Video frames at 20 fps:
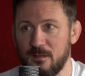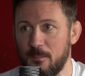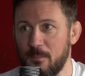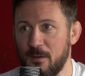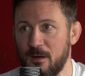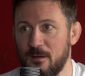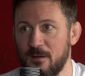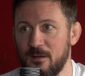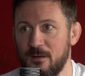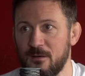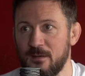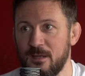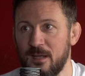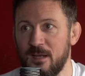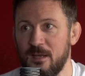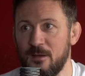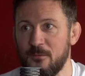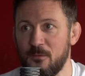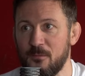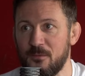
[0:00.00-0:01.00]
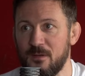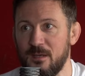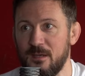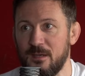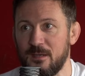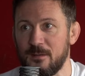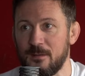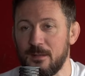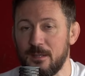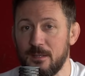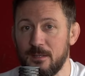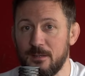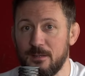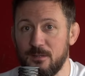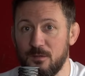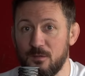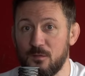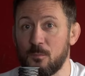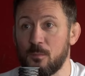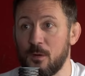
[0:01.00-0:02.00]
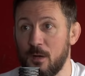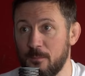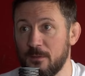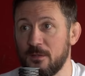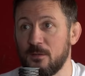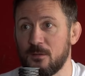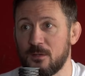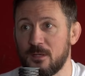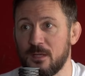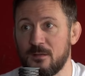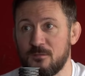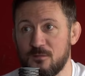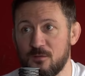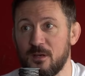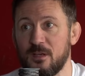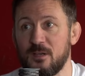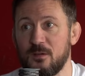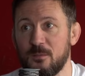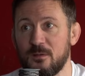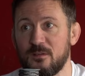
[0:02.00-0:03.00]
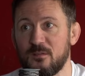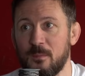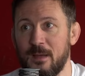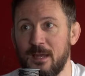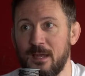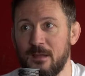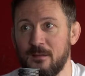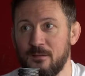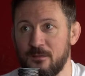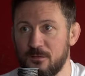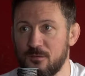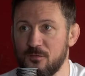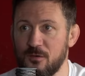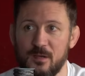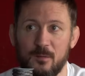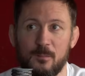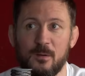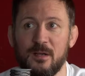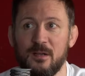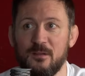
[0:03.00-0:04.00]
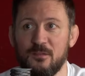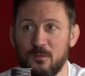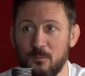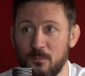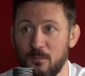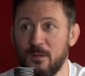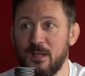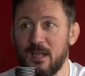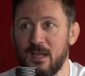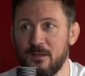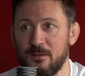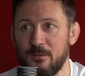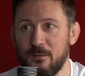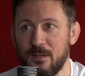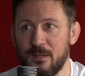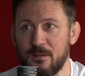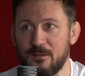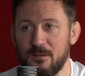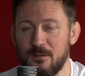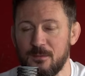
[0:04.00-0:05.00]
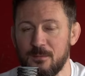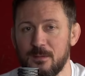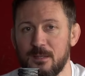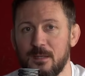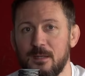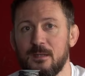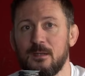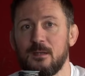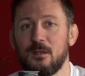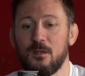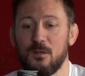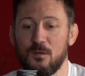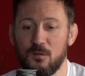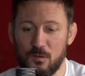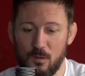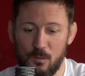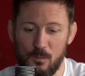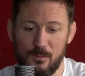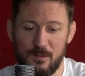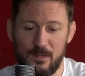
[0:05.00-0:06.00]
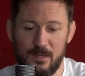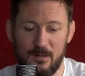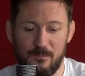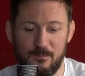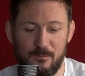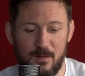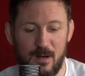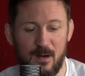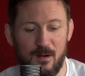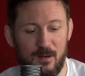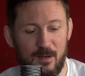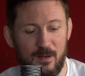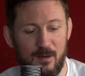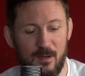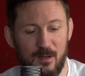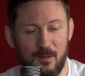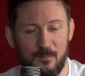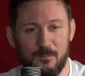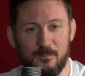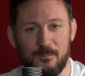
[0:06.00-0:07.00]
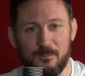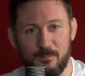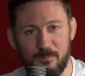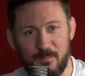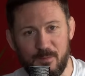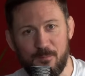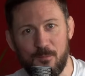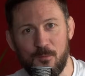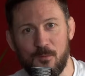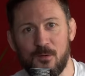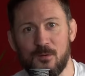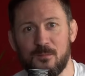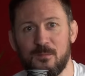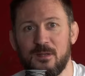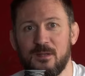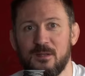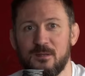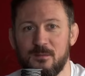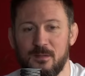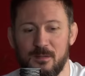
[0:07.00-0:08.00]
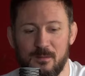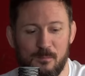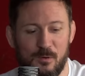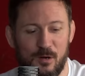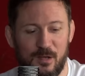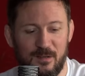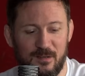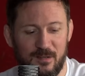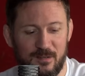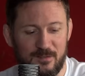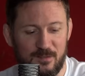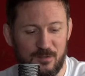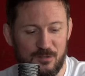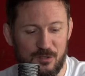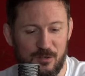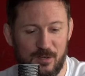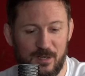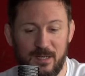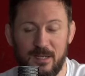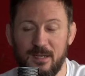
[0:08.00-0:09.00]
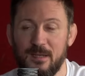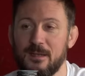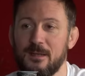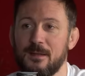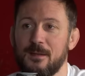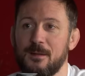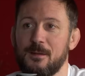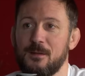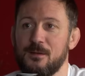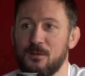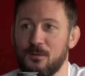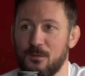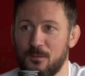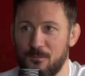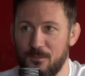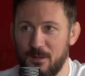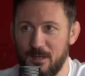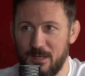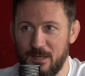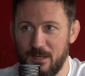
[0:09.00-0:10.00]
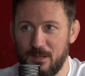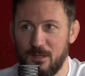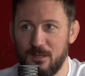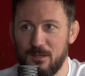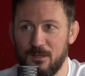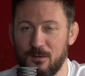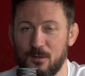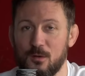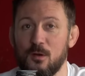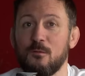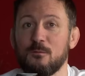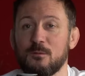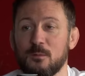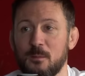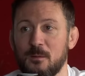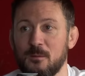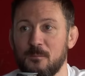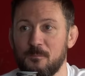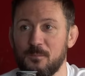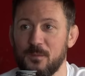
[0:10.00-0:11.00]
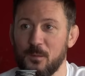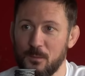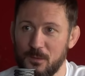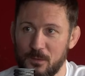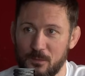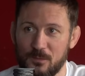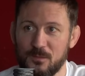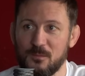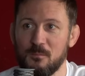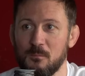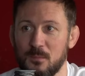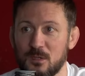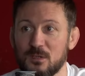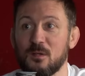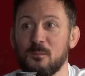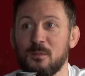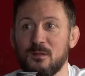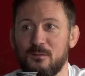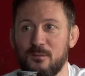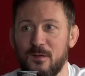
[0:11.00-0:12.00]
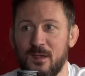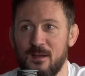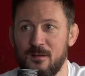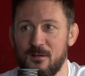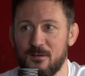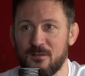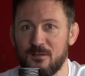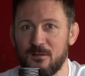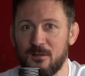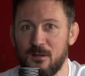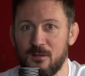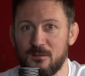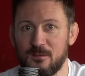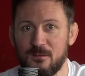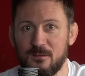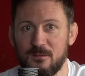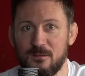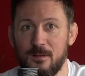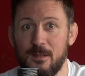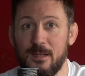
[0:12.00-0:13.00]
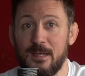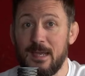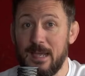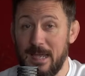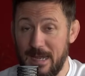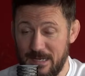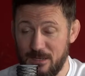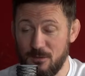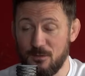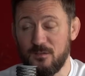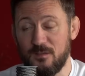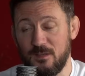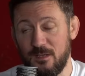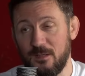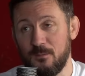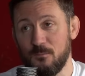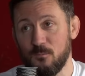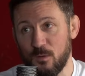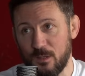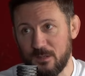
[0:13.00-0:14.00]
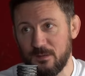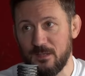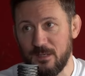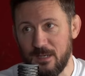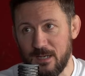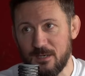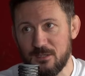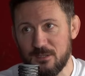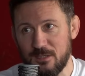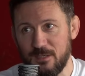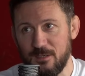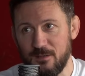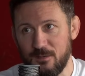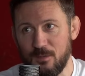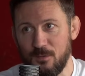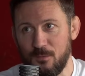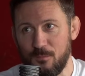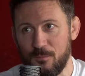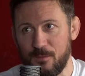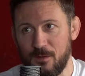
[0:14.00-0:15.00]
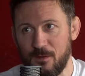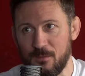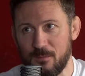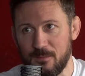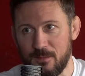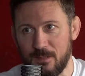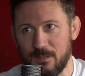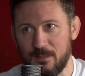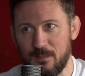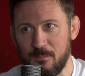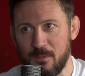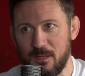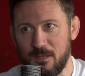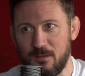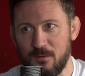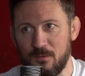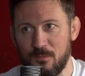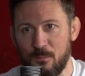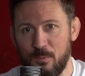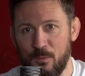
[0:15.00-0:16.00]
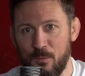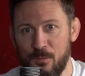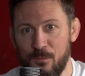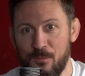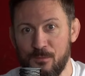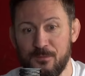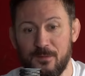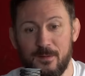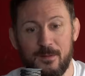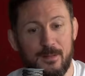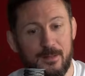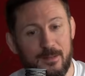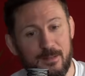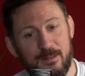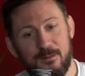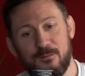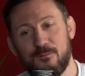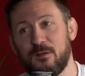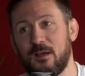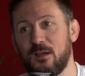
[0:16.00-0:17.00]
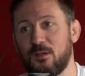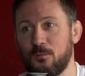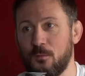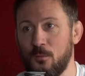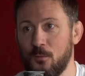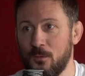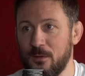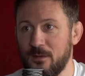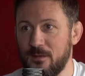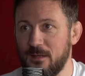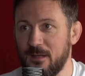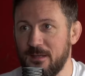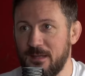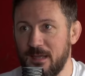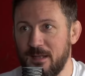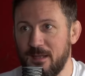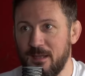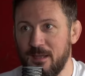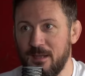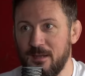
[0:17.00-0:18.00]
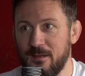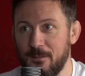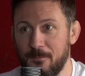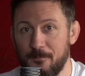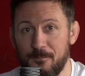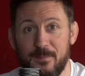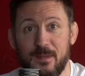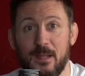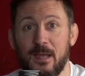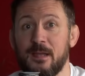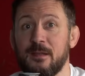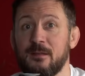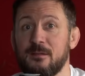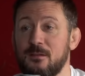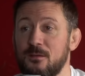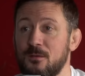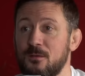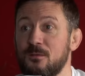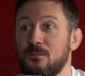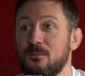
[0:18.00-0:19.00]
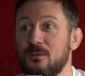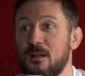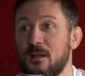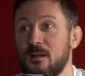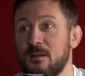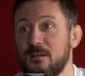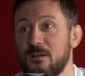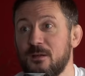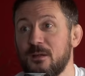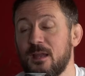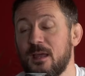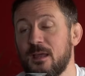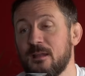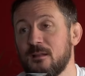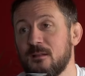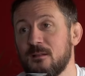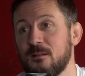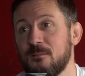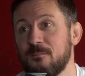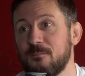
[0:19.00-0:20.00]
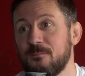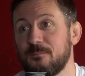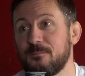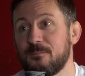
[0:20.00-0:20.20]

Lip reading: not part of your daily routine, you should probably look at trying to expand or trying to bring in someone who can do that to you. So if early on, before the bright lights are shining, you're comfortable with those multiple failures and losses, and you see what they actually do for you and that they make you improve. Fast forward a decade, and you learn you can handle